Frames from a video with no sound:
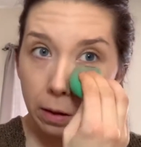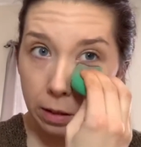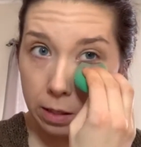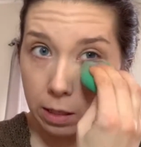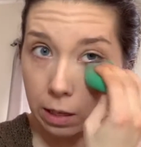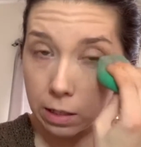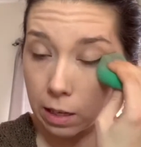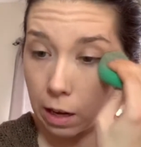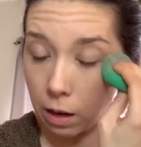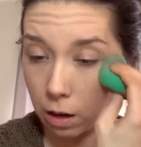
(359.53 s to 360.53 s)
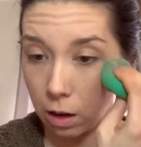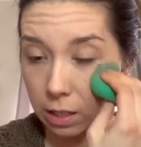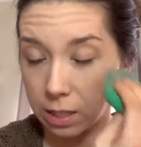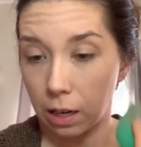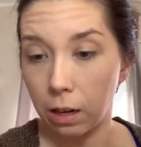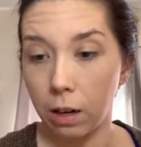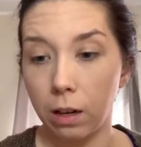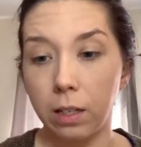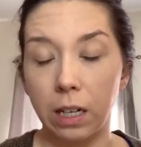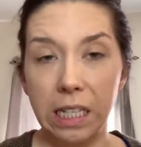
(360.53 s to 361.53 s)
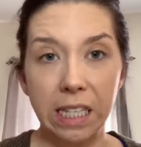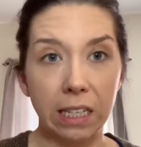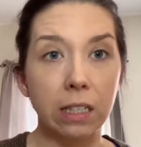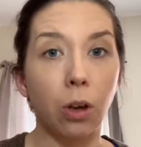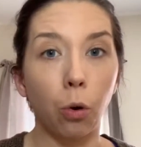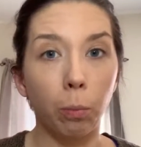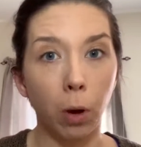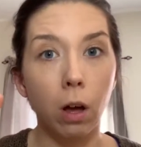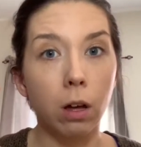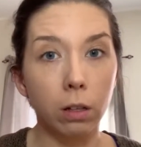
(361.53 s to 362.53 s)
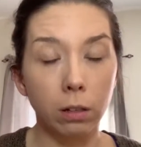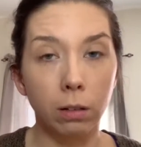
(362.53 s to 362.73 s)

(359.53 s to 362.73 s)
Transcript: It's like a disco ball.